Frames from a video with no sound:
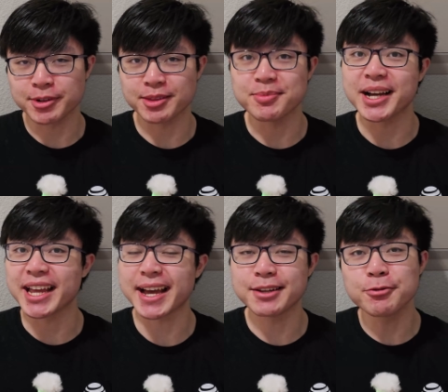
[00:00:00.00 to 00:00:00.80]
with my
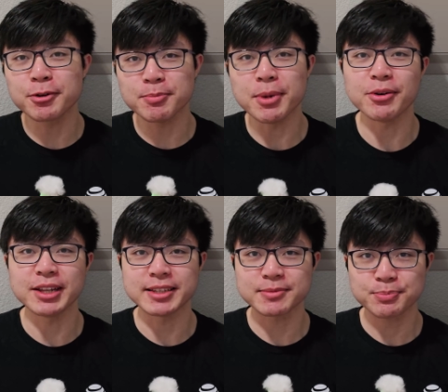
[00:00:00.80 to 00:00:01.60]
annual
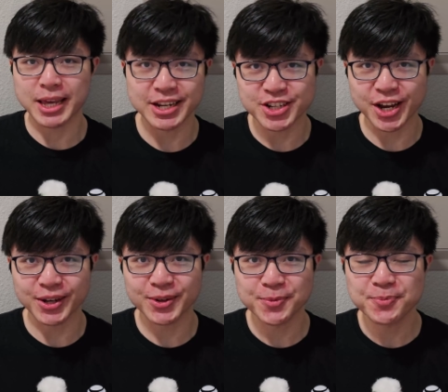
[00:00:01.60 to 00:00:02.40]
bonus
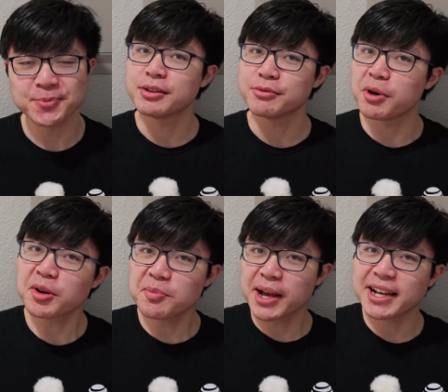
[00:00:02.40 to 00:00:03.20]
paycheck.
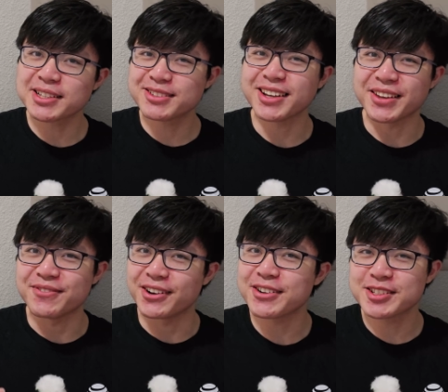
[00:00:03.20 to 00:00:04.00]
Welcome back to a
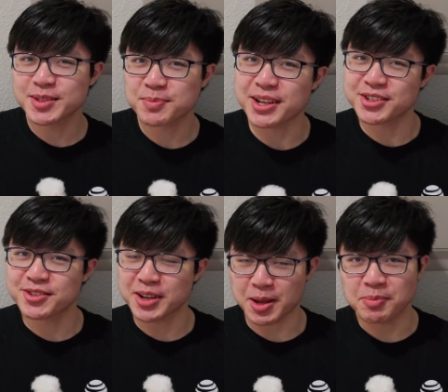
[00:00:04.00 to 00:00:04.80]
very
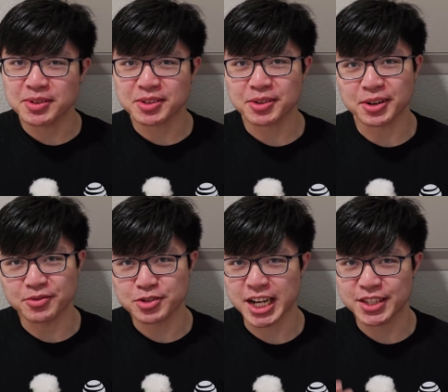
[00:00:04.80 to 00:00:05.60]
special episode
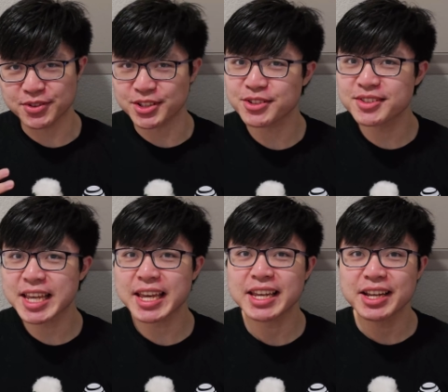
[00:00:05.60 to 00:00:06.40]
of Transfer
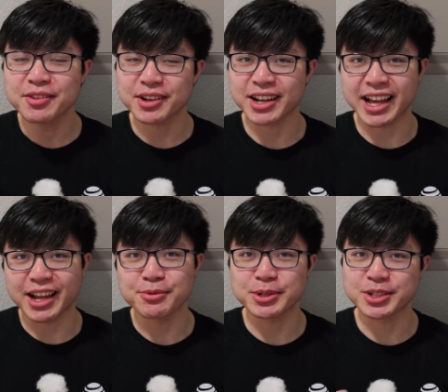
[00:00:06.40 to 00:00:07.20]
Tuesday, where
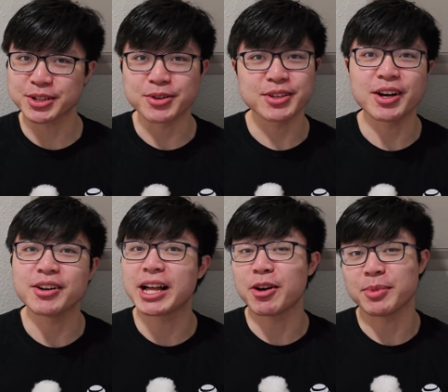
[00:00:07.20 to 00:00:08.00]
I will show
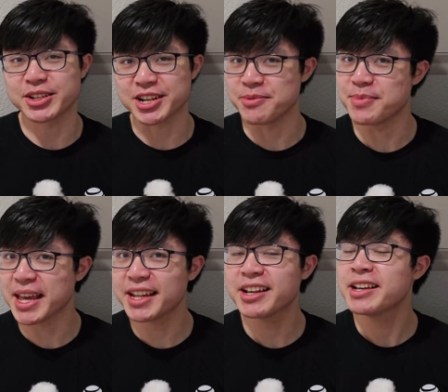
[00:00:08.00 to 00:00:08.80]
y'all how much I
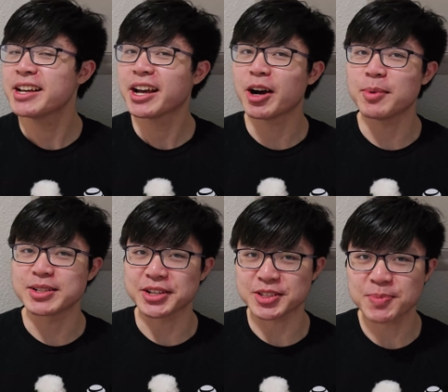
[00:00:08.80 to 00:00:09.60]
made, how
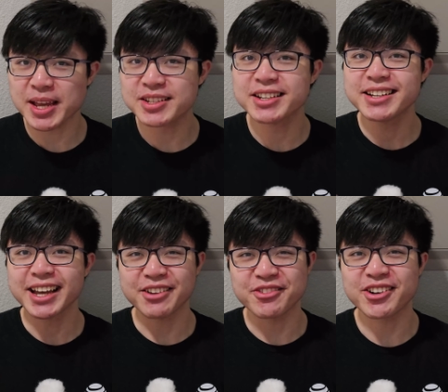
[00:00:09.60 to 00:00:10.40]
much I spent,
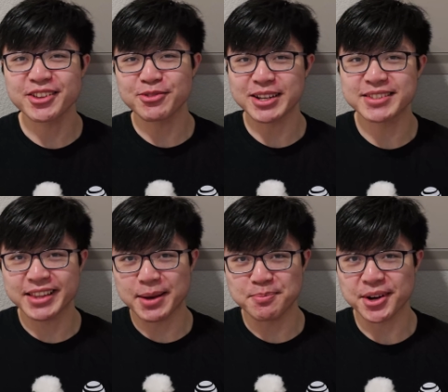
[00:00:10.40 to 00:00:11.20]
and where the rest of
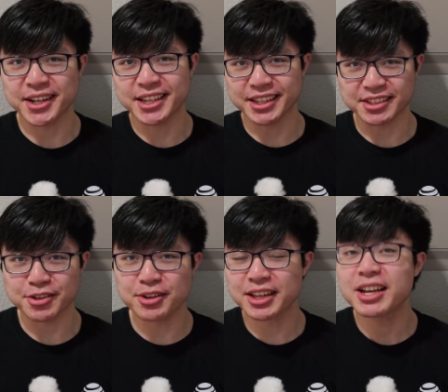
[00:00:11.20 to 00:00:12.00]
that money is
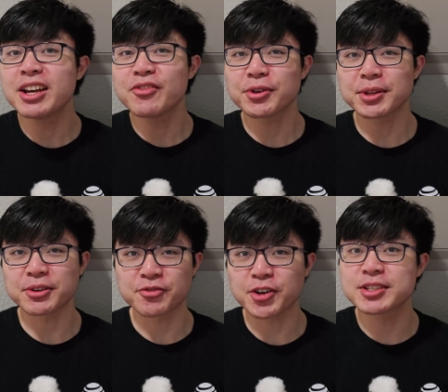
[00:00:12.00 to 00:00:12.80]
going for the
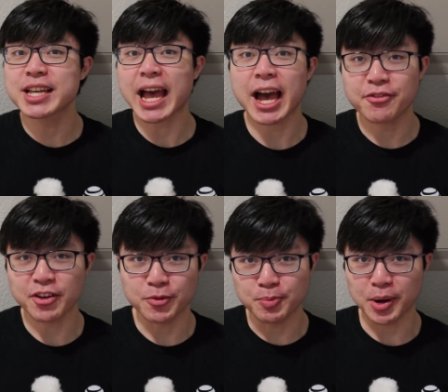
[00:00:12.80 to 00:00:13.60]
first half
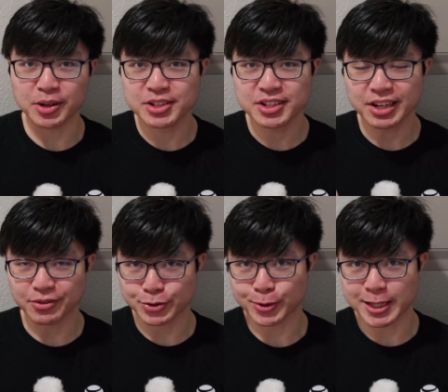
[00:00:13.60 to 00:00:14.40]
of March
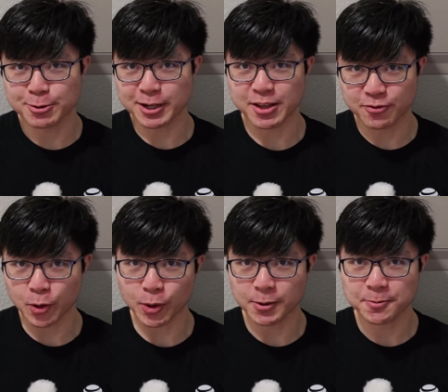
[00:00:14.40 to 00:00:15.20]
of
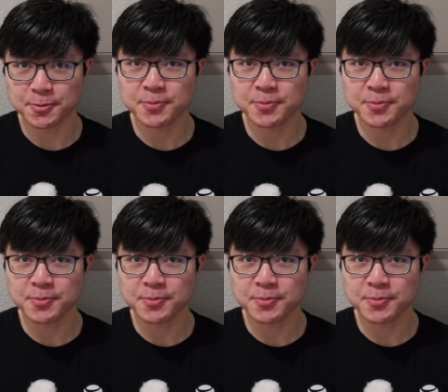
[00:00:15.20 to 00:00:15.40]
2024.